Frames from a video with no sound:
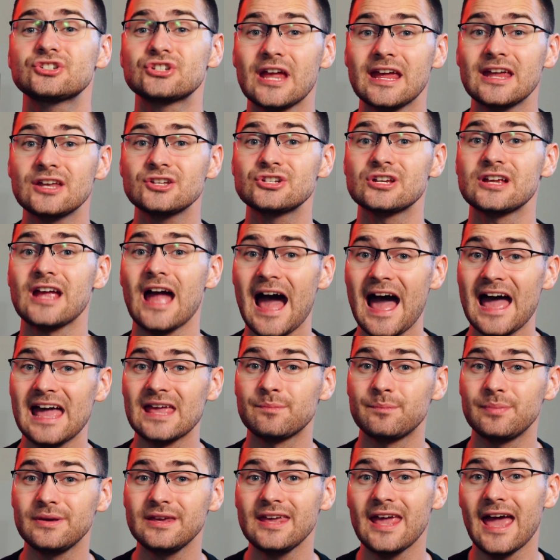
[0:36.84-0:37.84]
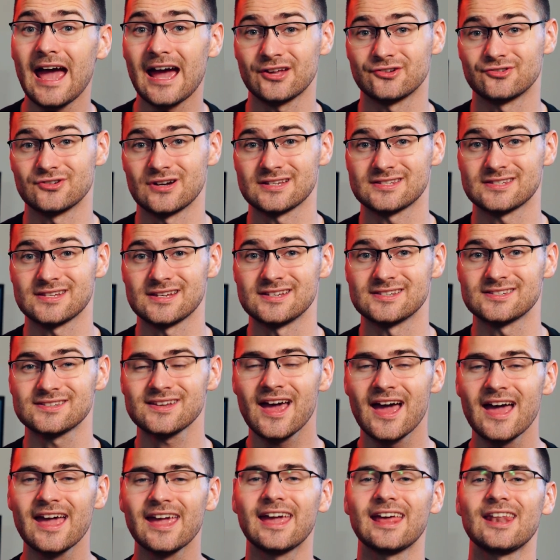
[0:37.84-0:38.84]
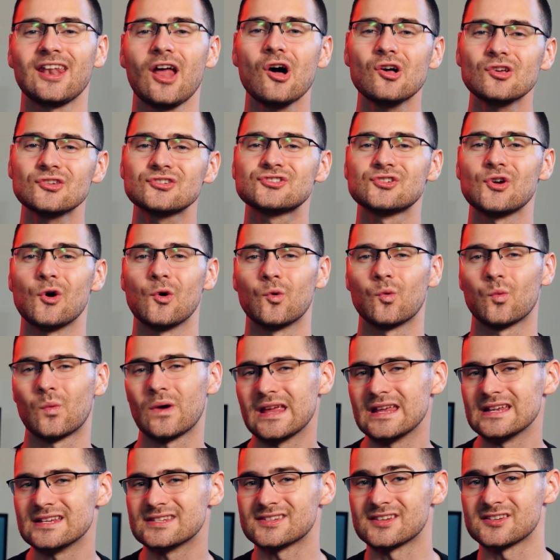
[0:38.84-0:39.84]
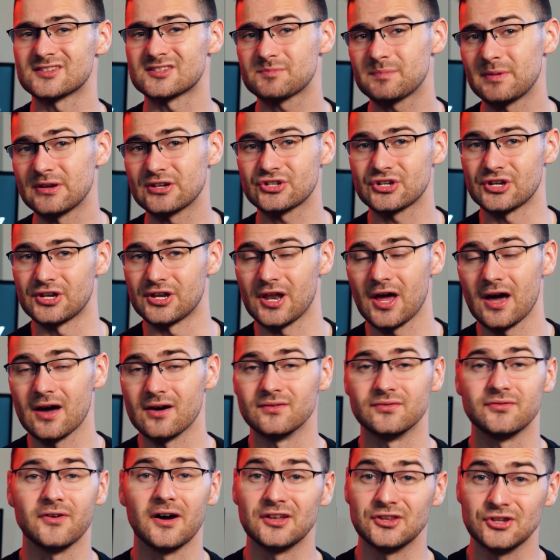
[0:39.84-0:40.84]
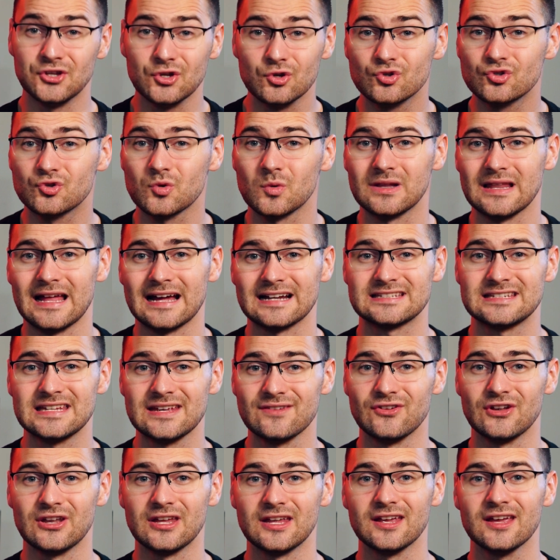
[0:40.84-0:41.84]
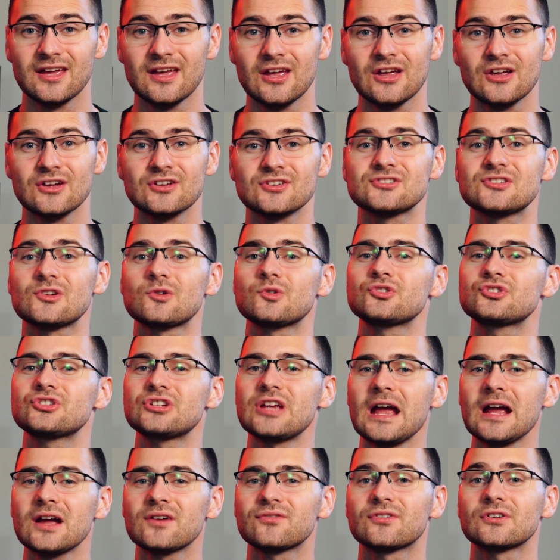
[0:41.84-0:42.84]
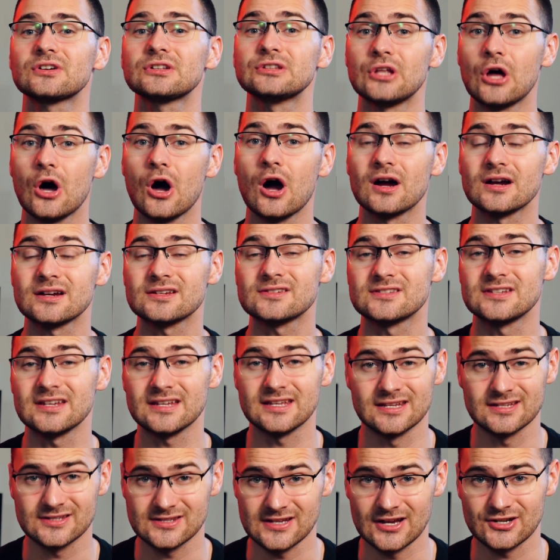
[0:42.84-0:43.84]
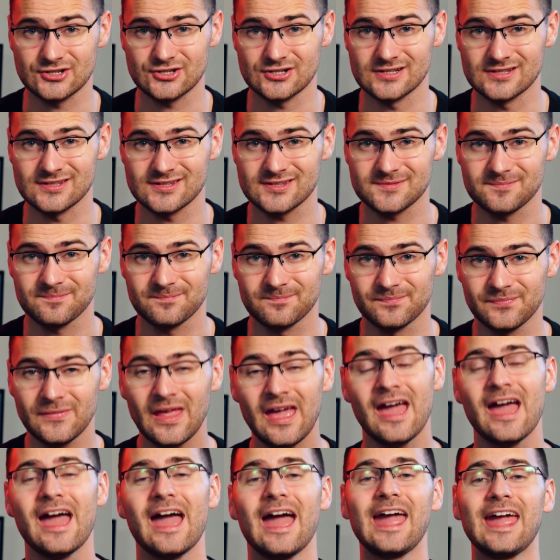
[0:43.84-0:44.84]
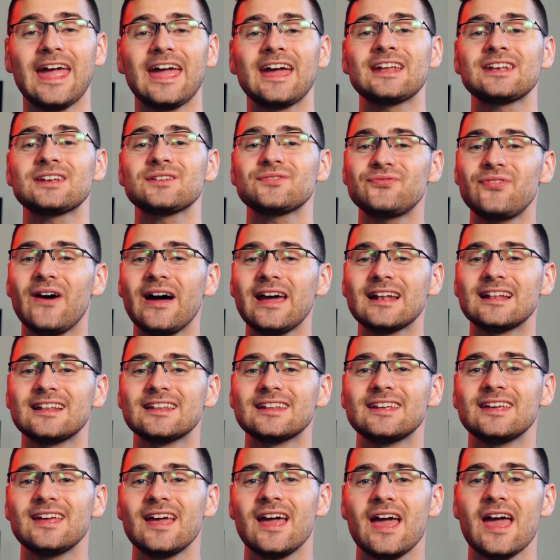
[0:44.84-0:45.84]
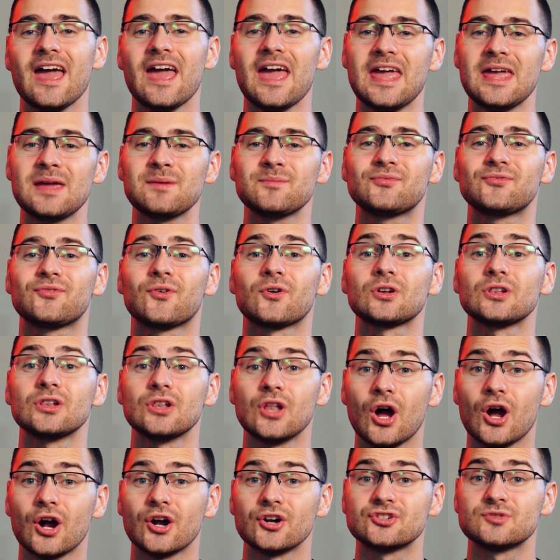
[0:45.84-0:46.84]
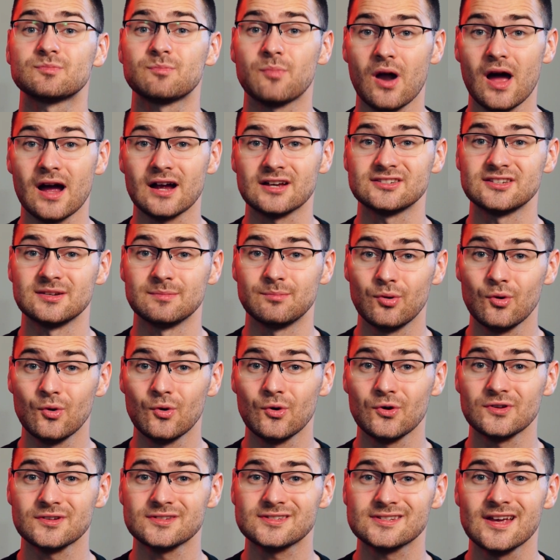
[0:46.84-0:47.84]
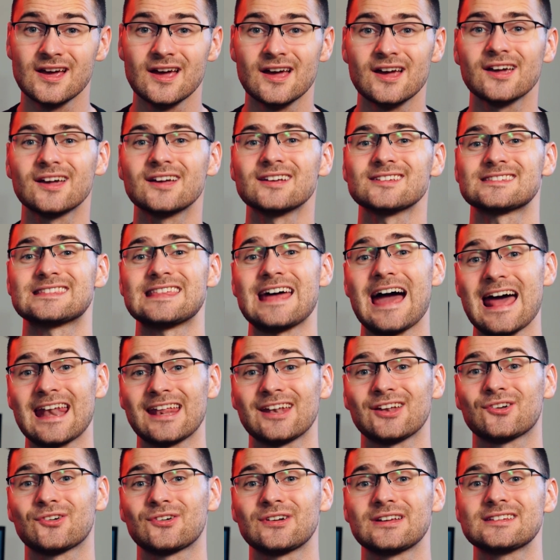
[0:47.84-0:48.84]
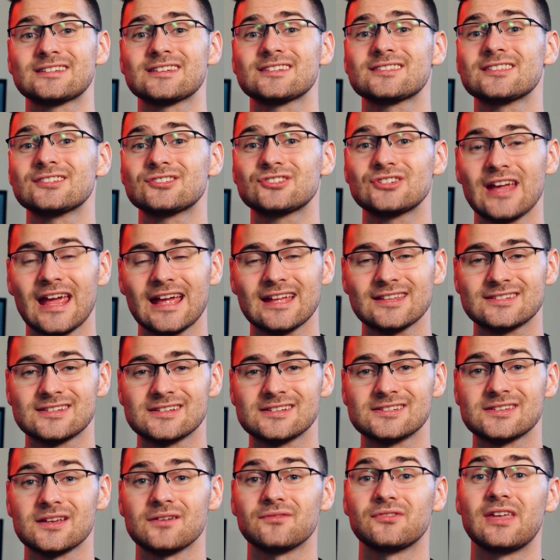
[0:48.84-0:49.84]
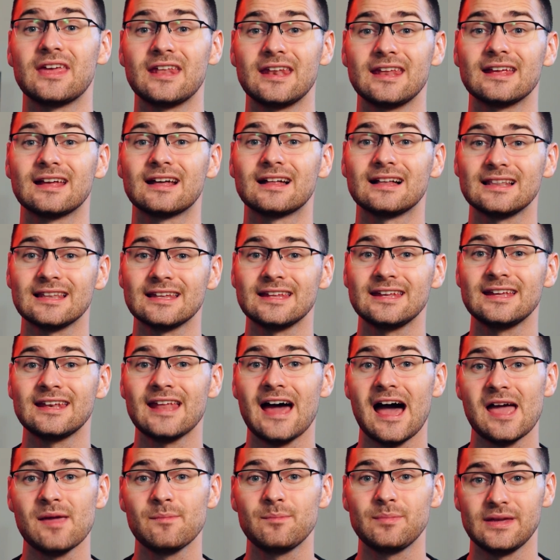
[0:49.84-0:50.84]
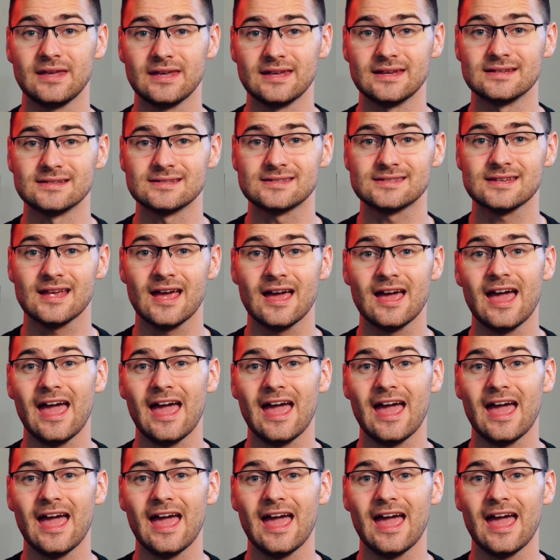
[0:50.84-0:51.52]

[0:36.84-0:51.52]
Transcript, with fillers: changing IP addresses can also raise suspicion of unusual activity, so check for long, sticky sessions. And finally, aim for large proxy pools, because that increases the chances of getting clean IPs